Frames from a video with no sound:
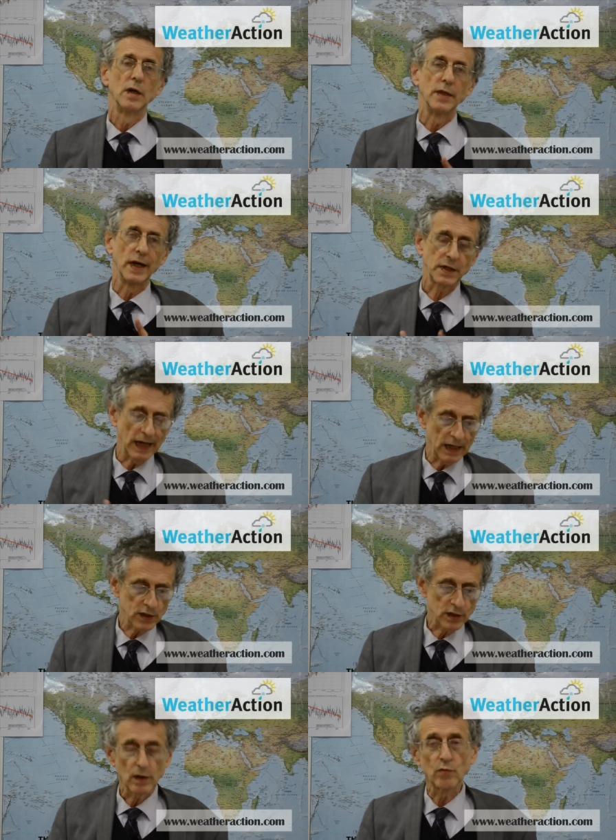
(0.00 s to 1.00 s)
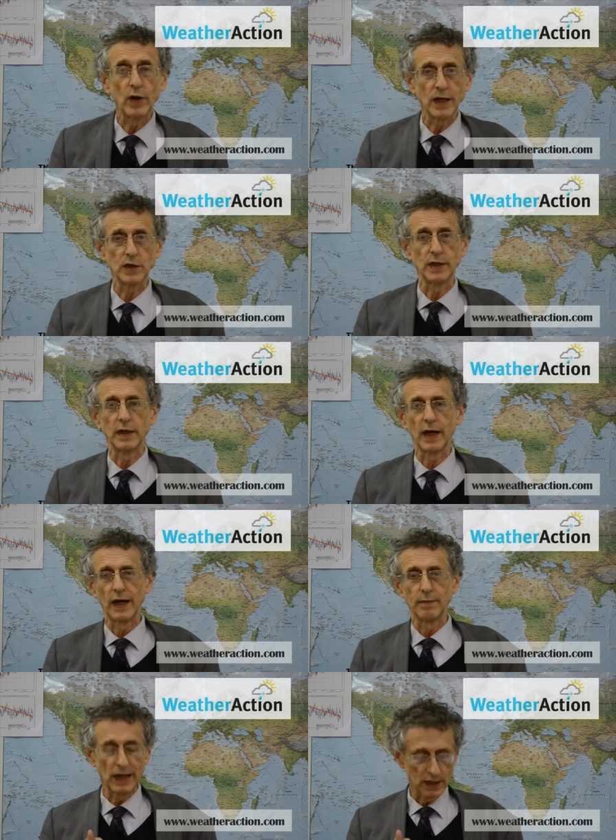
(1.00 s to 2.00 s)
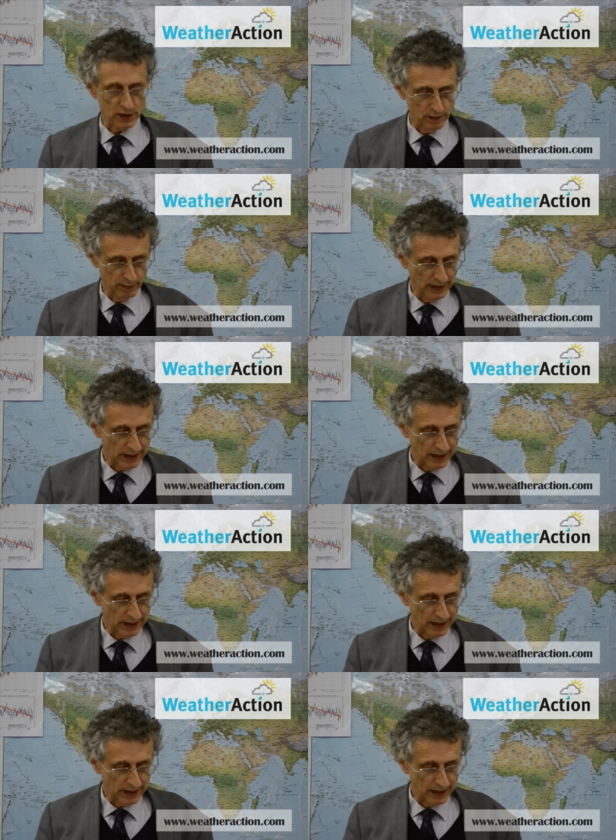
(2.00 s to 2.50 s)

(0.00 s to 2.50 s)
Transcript: Their tax raising game has to be